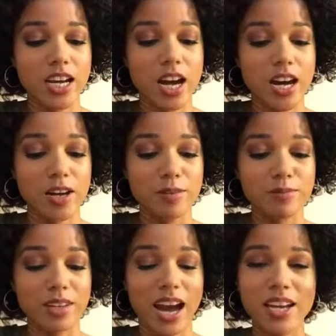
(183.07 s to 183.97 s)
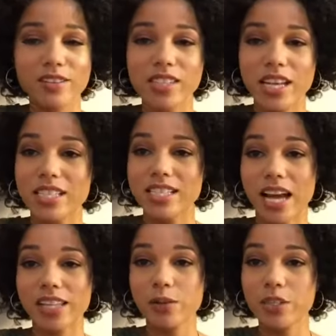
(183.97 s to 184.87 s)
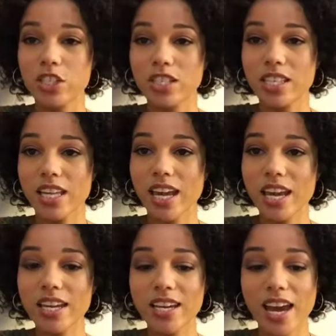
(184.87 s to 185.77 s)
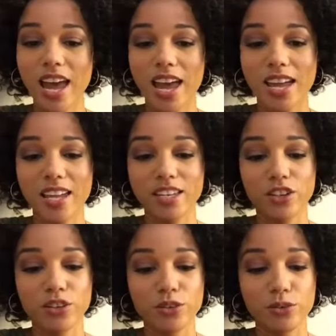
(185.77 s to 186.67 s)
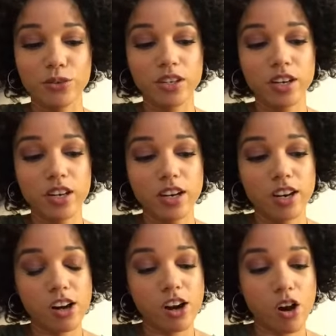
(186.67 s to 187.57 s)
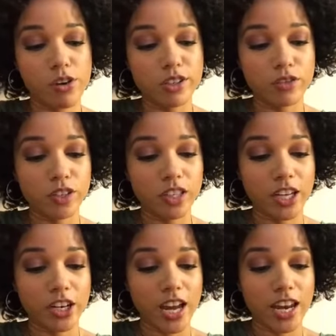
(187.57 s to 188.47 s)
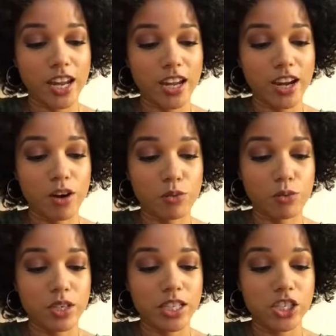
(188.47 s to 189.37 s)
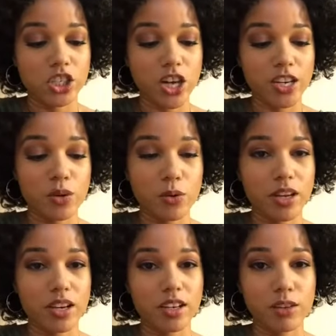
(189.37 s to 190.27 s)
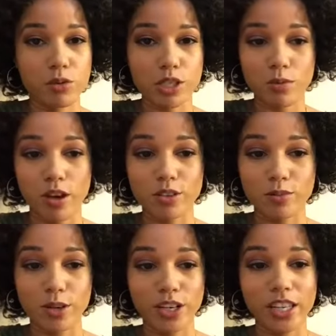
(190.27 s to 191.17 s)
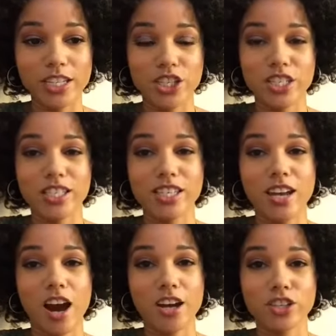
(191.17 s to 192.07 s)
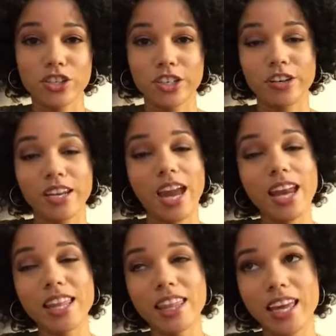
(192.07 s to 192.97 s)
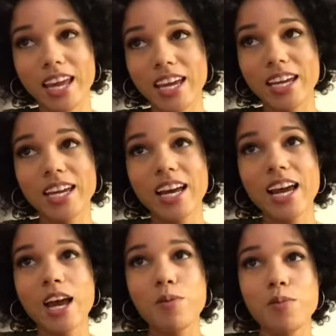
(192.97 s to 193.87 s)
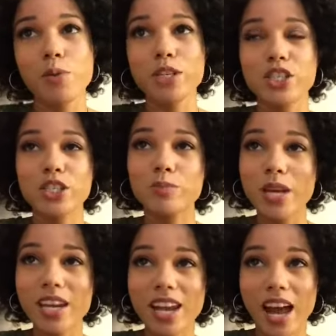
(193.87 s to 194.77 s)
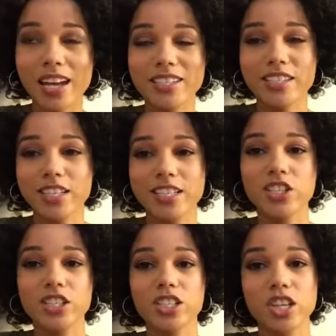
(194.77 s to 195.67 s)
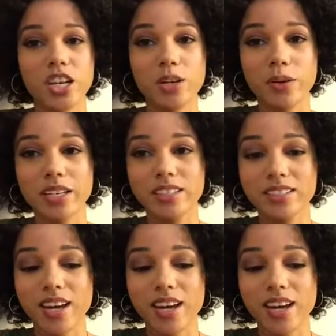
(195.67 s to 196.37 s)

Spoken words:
kind of says exactly what she's thinking, and you always feel like you're getting a really genuine response from her. Like, she's not sugarcoating anything, but when she's being nice, it's just genuine.